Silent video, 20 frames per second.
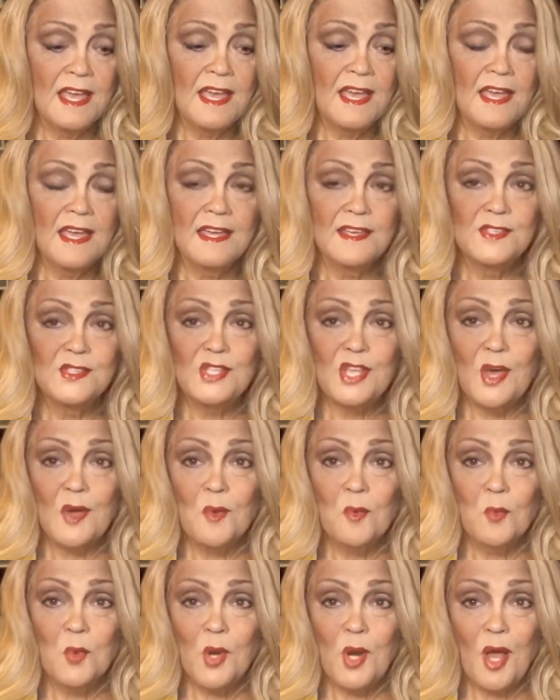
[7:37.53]
So
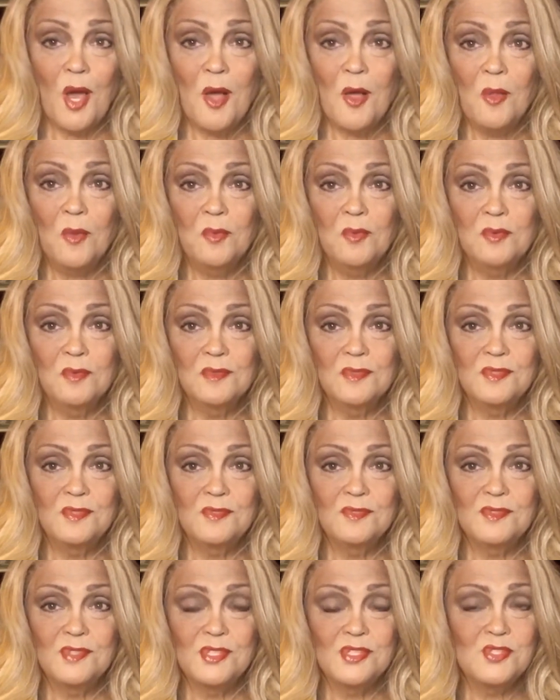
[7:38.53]
we're all
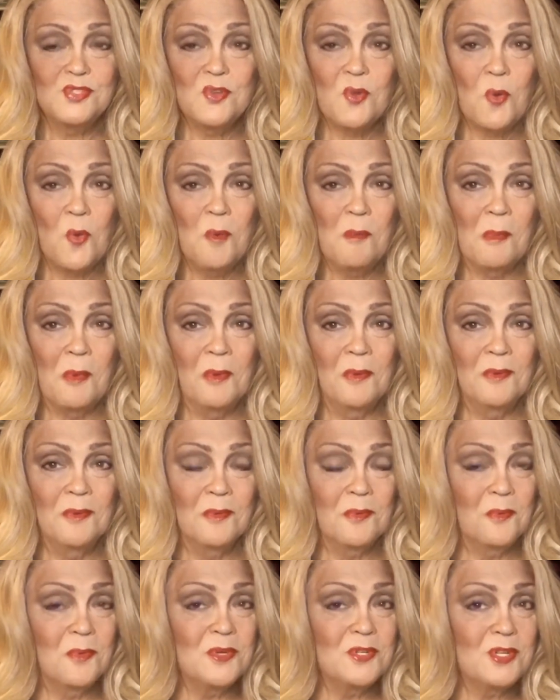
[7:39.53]
just normal.
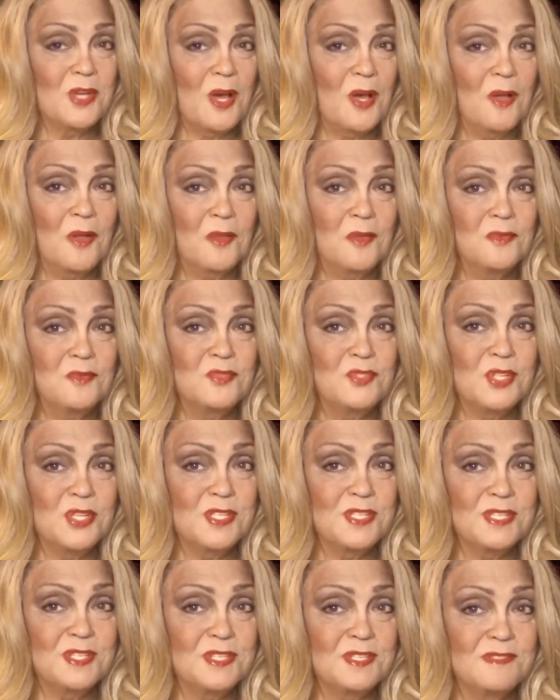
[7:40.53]
We're all
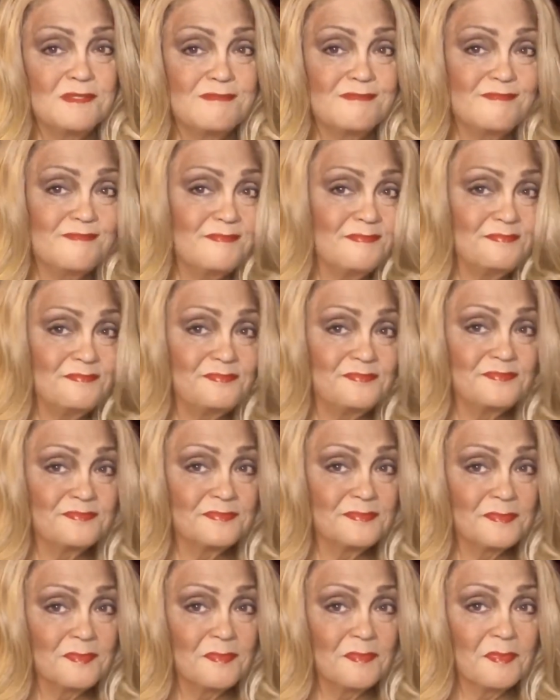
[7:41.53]
just
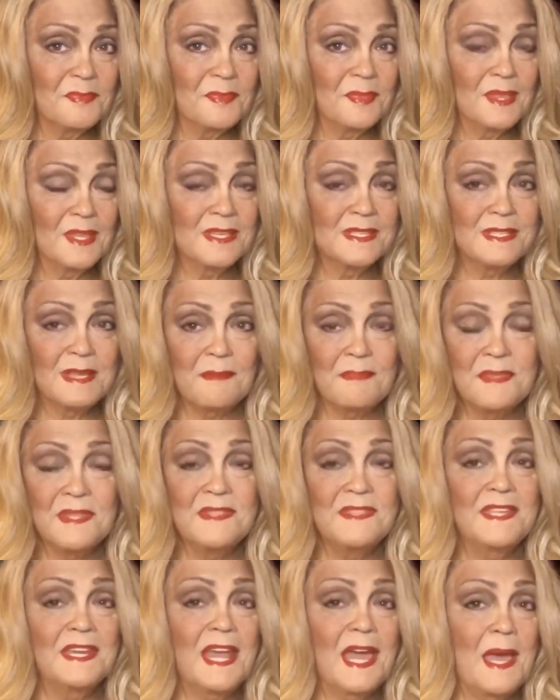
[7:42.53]
something
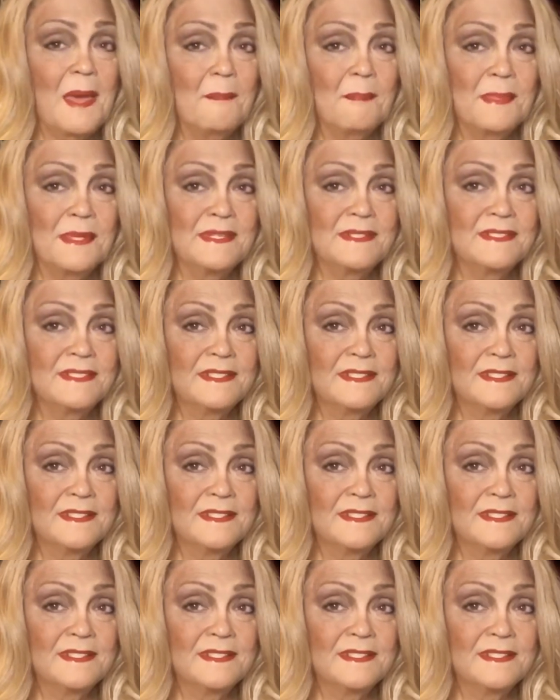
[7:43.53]
that happened.